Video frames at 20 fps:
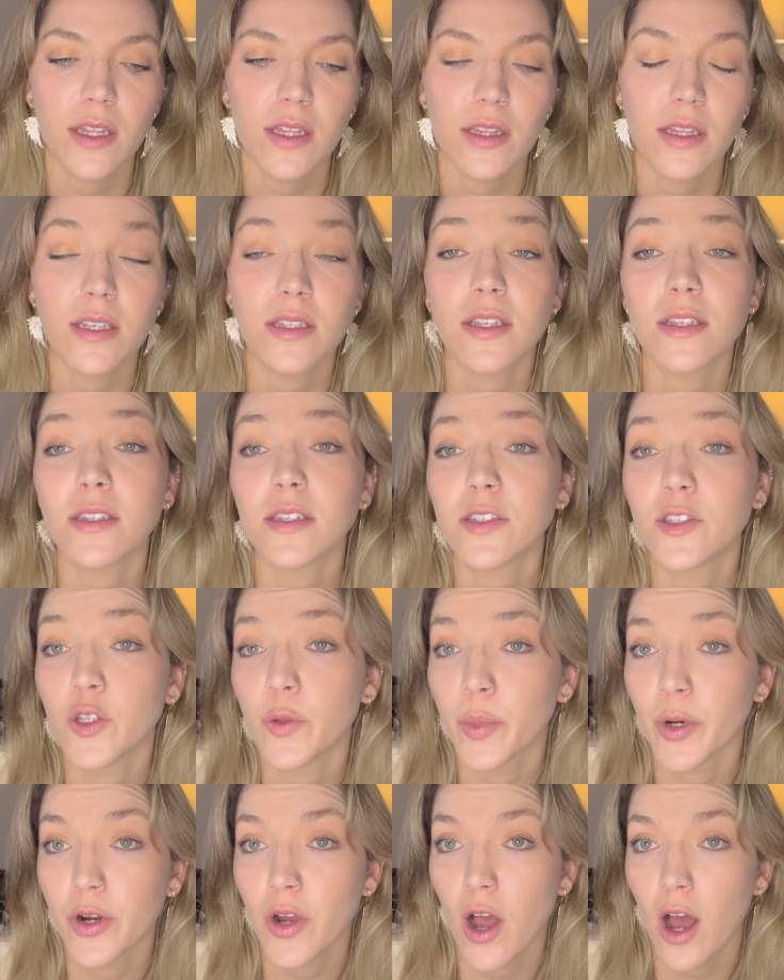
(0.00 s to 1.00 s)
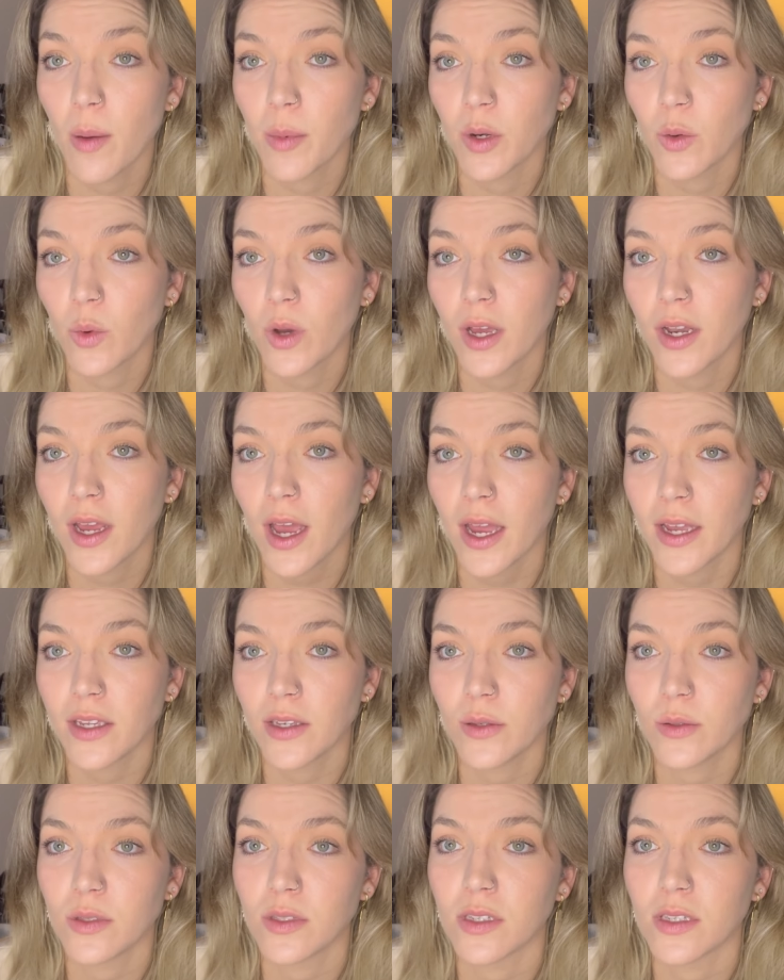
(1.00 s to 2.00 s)
This is a super common one. I
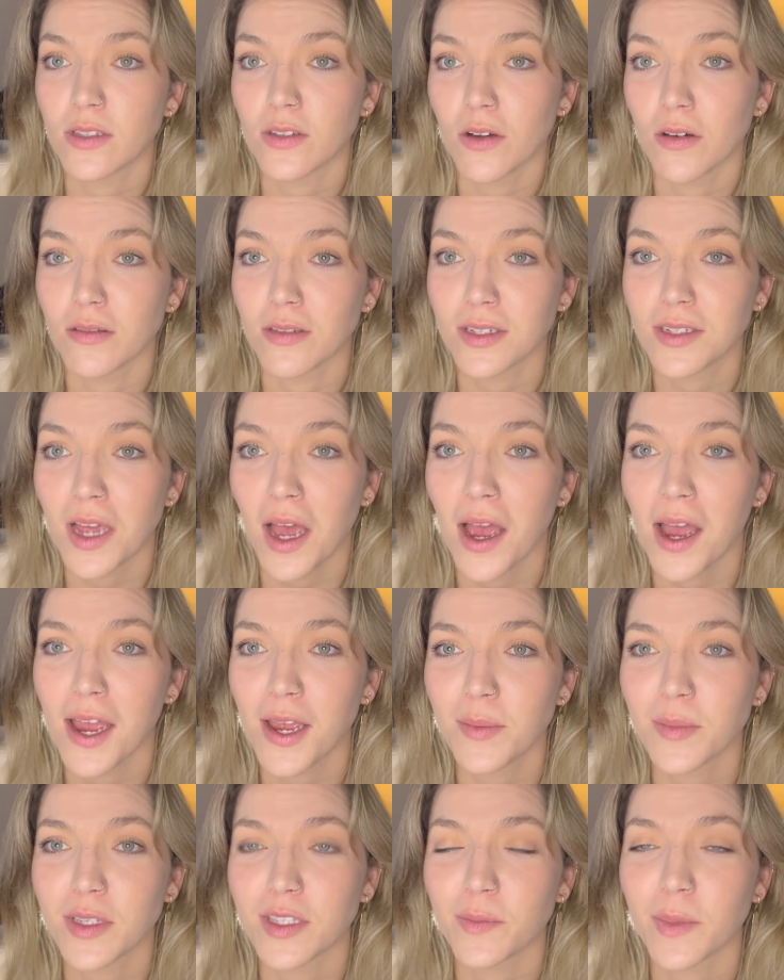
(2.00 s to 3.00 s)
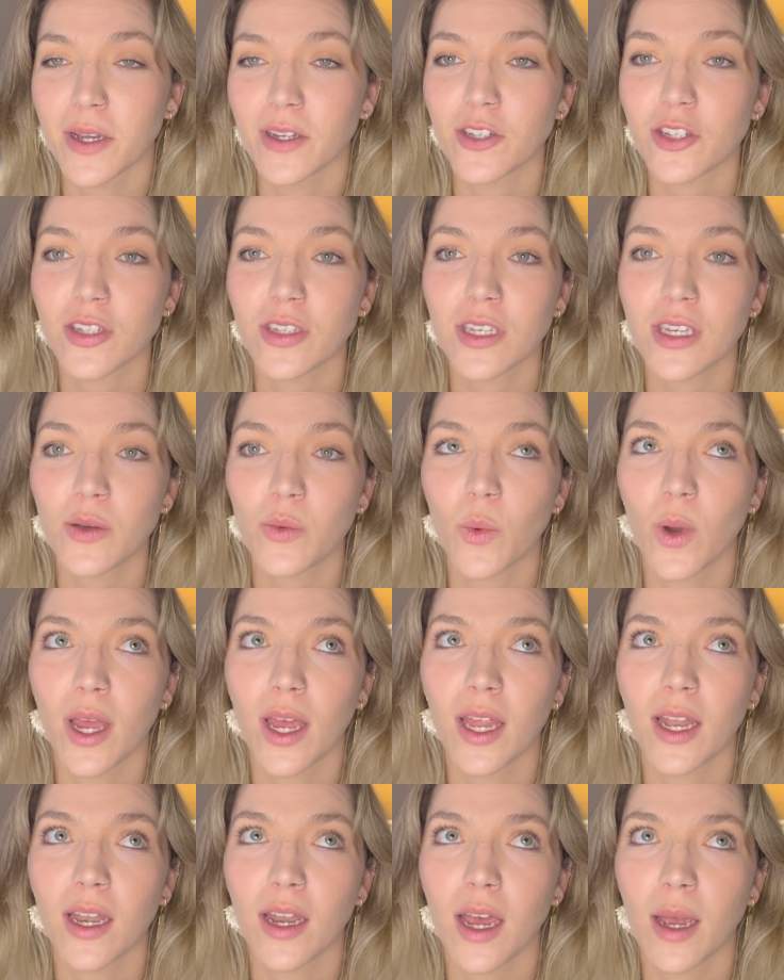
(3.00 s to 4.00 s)
use this all the time, especially
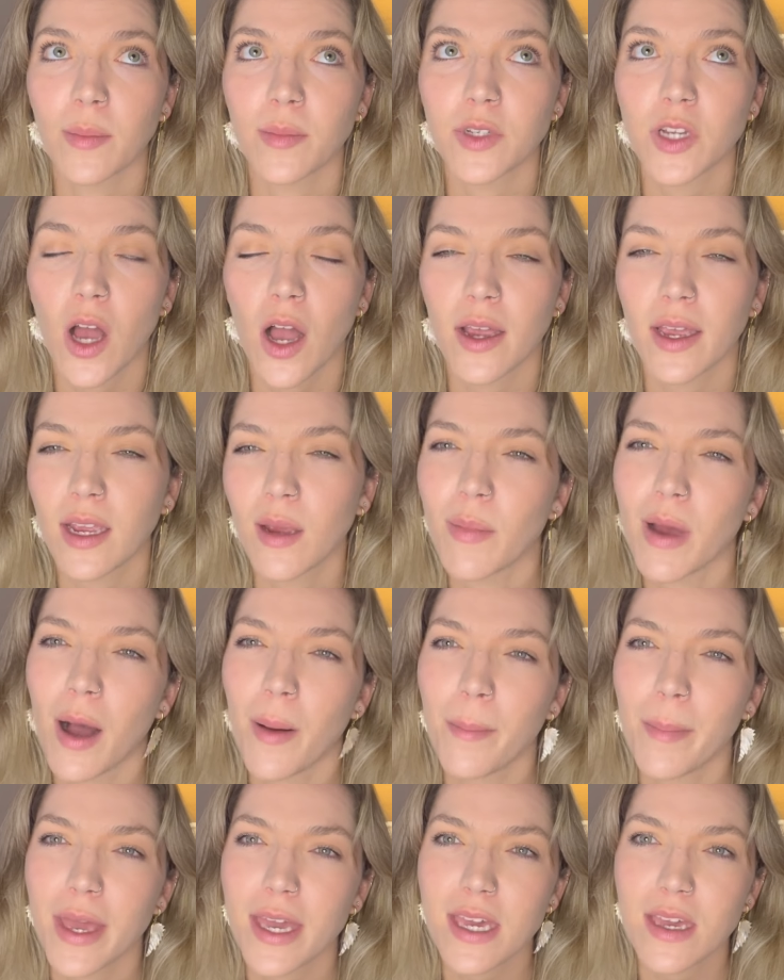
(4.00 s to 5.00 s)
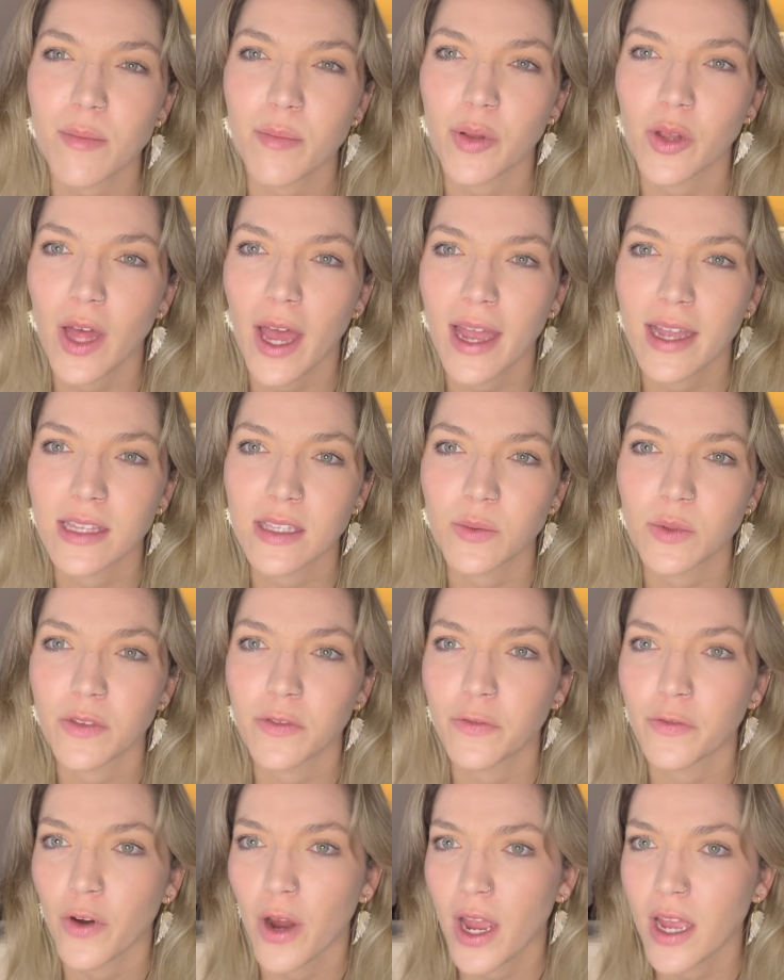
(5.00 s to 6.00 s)
when I'm talking about making plans with
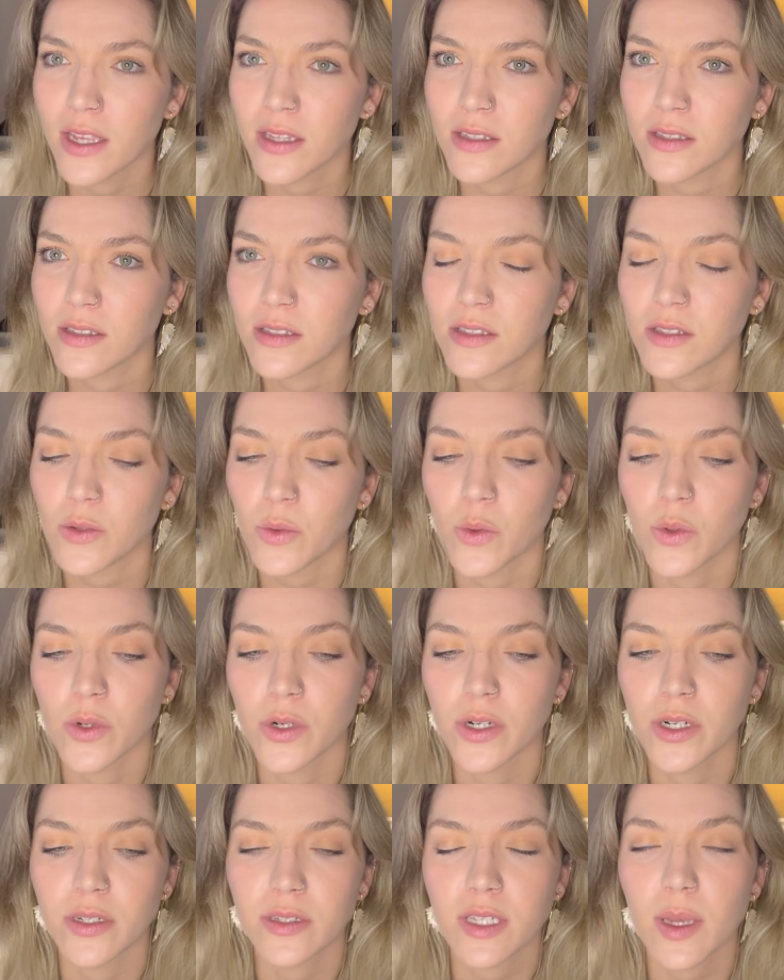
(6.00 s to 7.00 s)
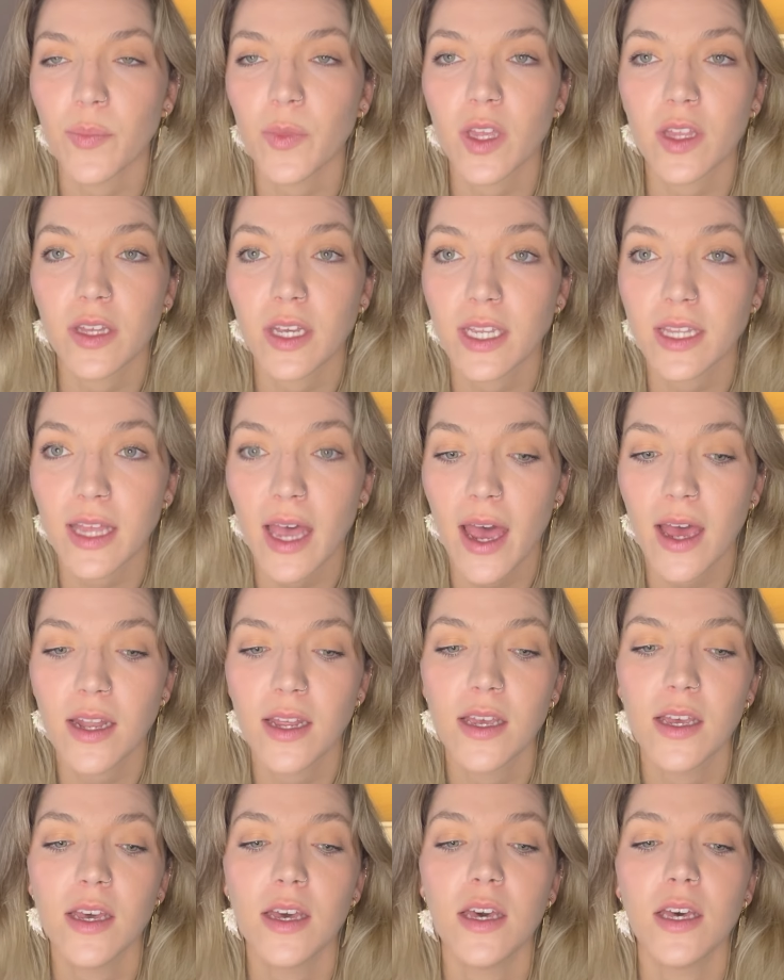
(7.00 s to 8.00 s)
friends or something like that.
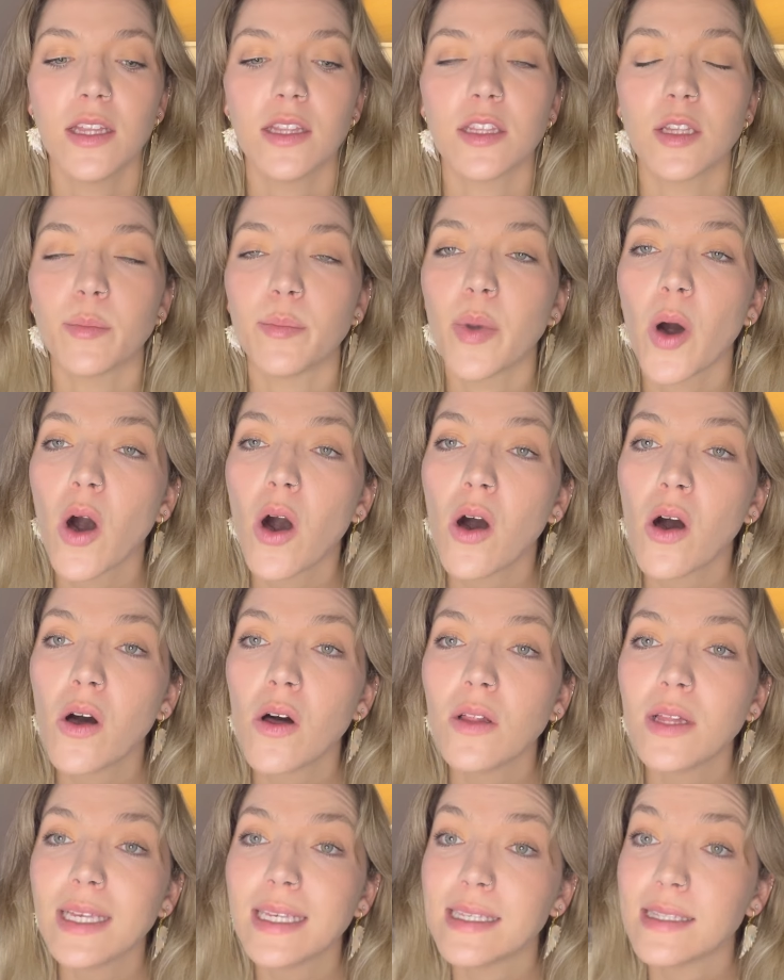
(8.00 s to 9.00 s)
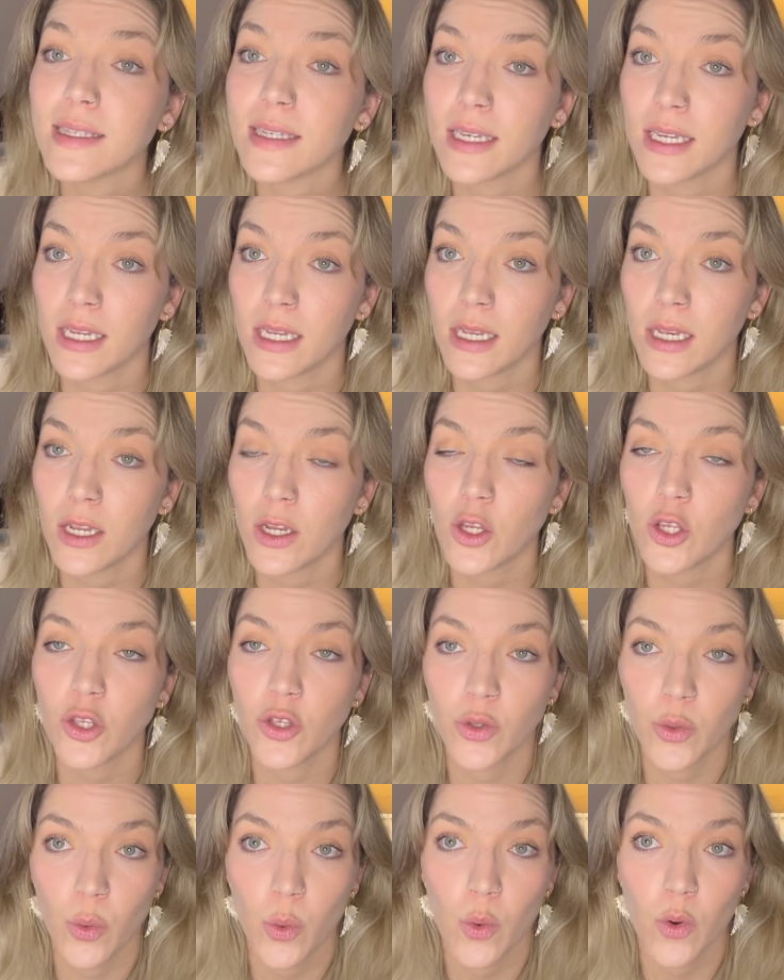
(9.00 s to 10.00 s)
The ball is in
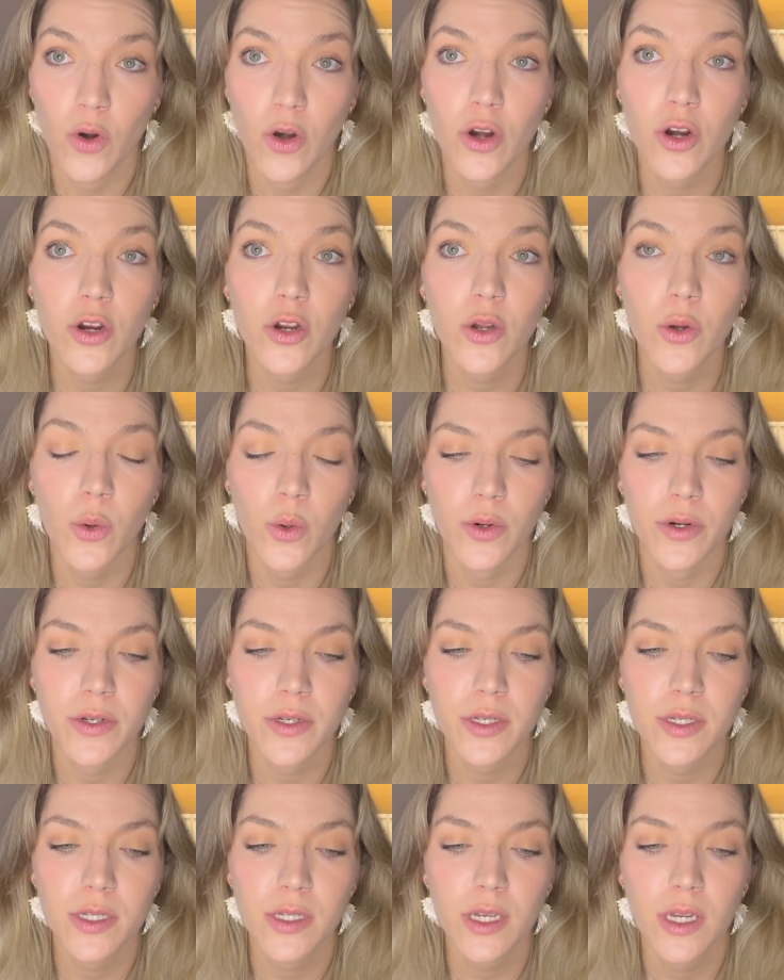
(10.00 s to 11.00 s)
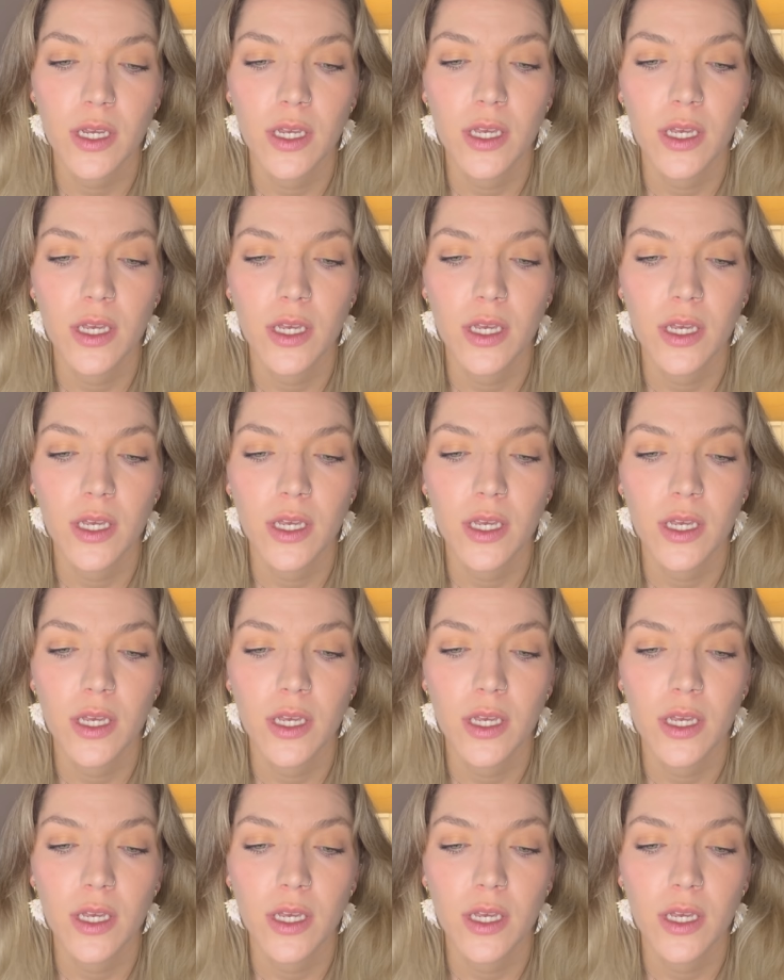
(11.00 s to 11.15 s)
your court.